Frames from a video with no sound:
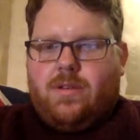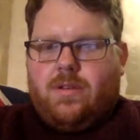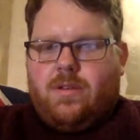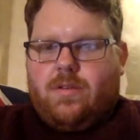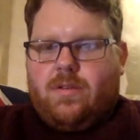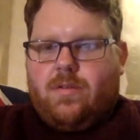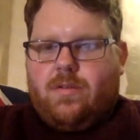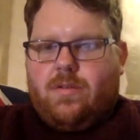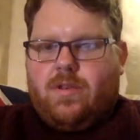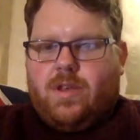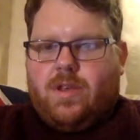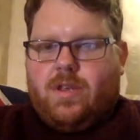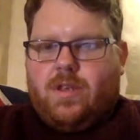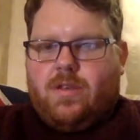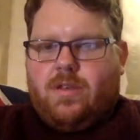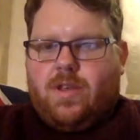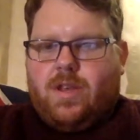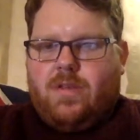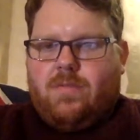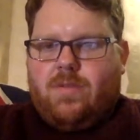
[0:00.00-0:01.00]
Or is that your
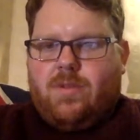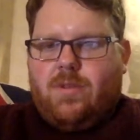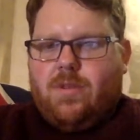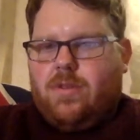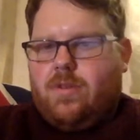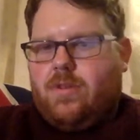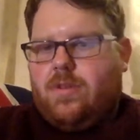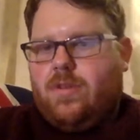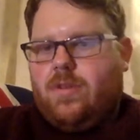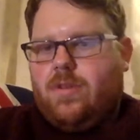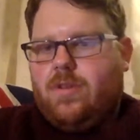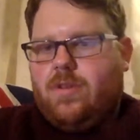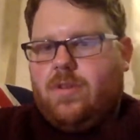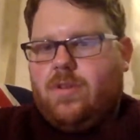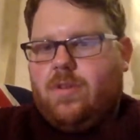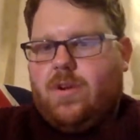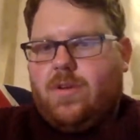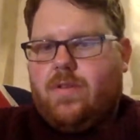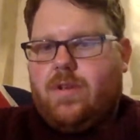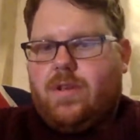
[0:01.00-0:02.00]
statement?
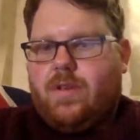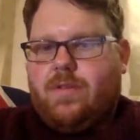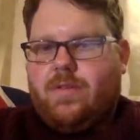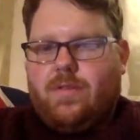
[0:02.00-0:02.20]
Sorry.